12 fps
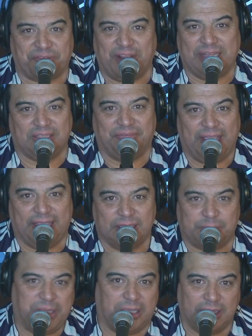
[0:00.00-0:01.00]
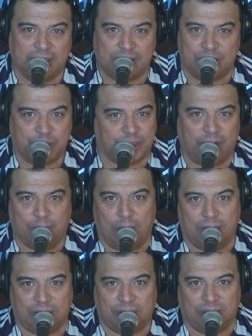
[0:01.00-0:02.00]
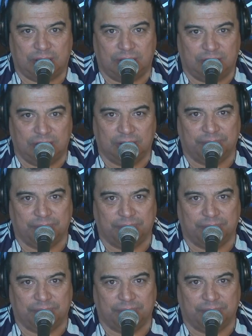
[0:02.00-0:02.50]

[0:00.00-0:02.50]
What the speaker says: perfect flight to Vegas because you started watching